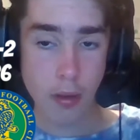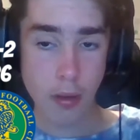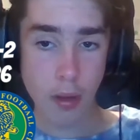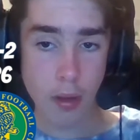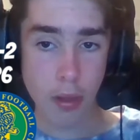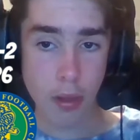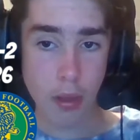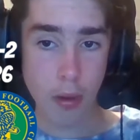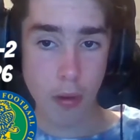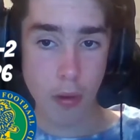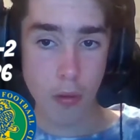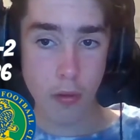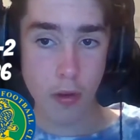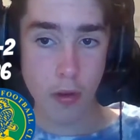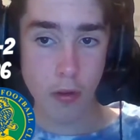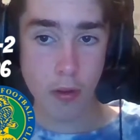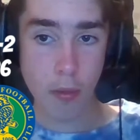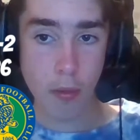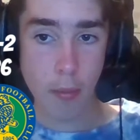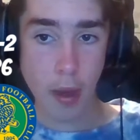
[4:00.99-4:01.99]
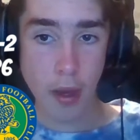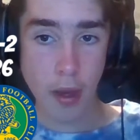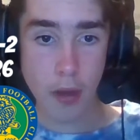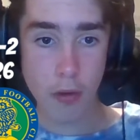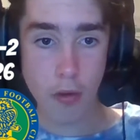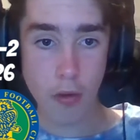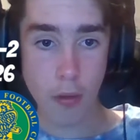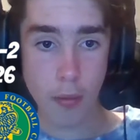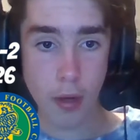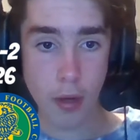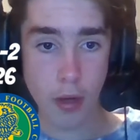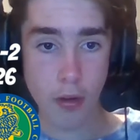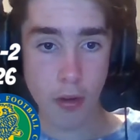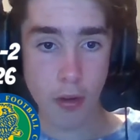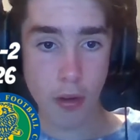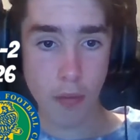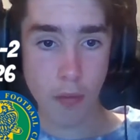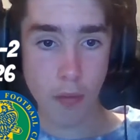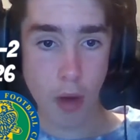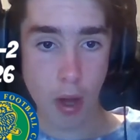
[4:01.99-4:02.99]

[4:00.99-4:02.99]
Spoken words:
In the third, Diz and Macca dominated the